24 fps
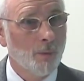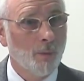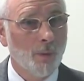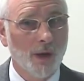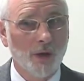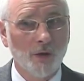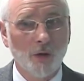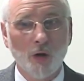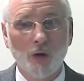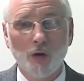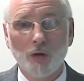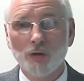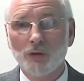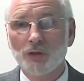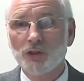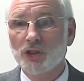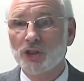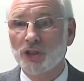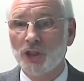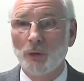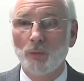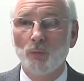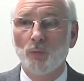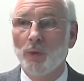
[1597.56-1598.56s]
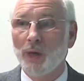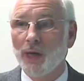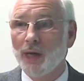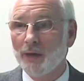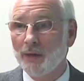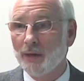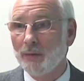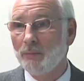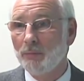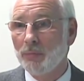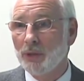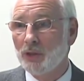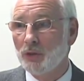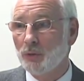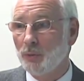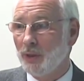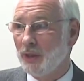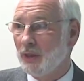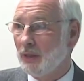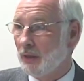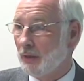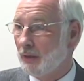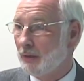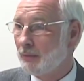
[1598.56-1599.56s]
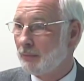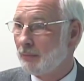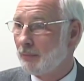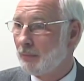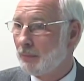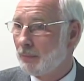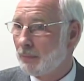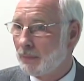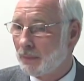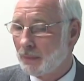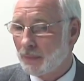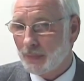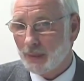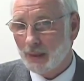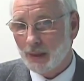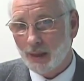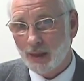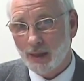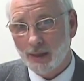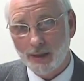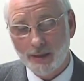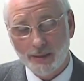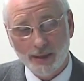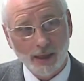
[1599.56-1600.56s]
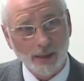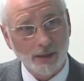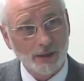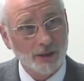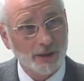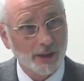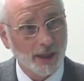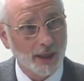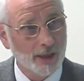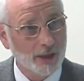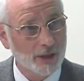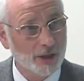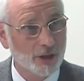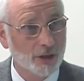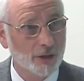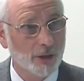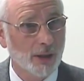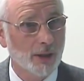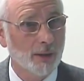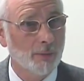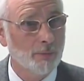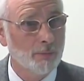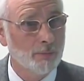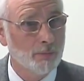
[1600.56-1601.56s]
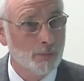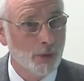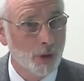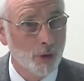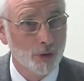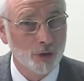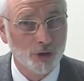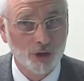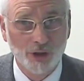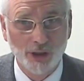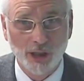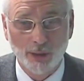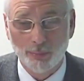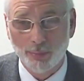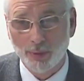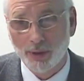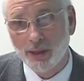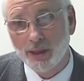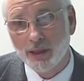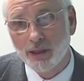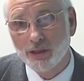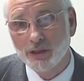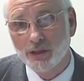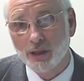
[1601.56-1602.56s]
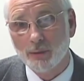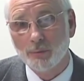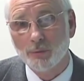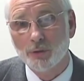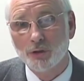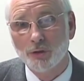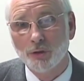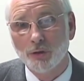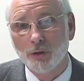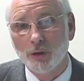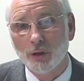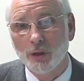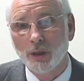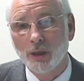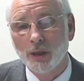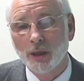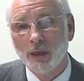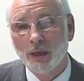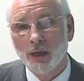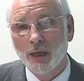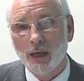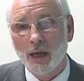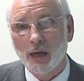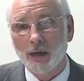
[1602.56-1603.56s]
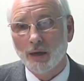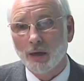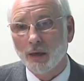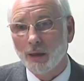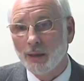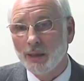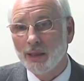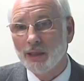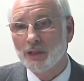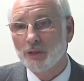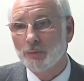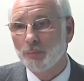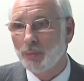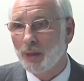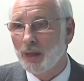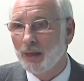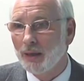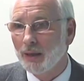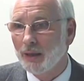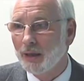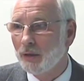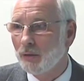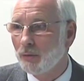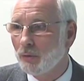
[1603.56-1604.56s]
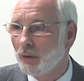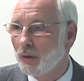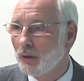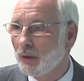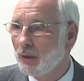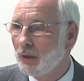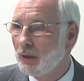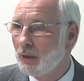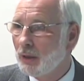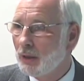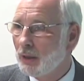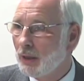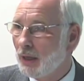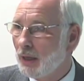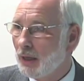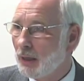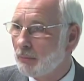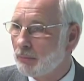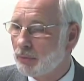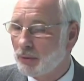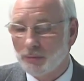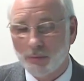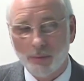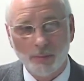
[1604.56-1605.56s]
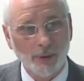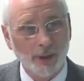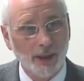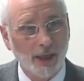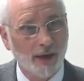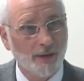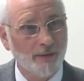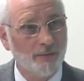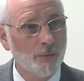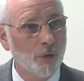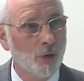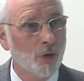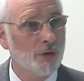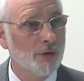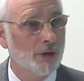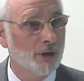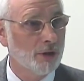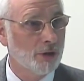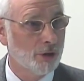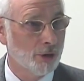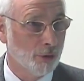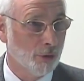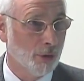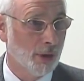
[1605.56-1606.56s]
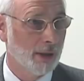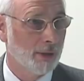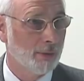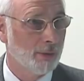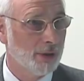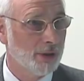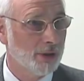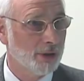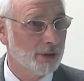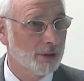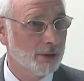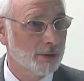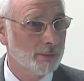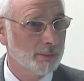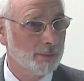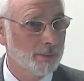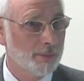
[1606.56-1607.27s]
We're all somewhere in between. And in that sense, most Japanese, I'm sure, are at least bilingual and probably have more than 2 languages.